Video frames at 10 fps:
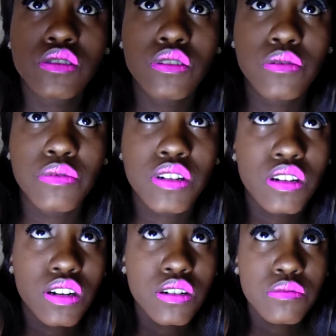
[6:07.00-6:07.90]

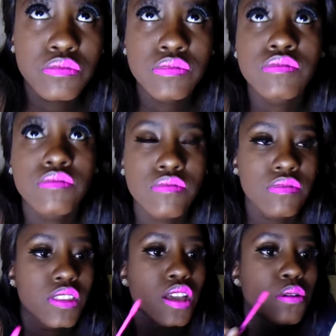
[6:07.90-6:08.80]
super
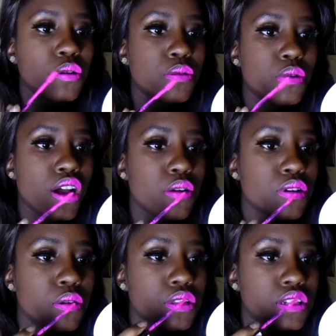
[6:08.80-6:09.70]
I don't know where I
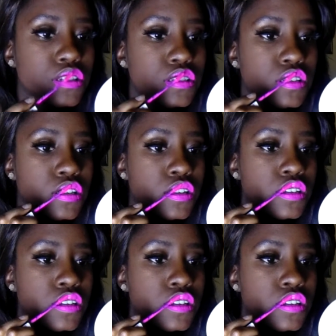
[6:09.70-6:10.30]
would go with this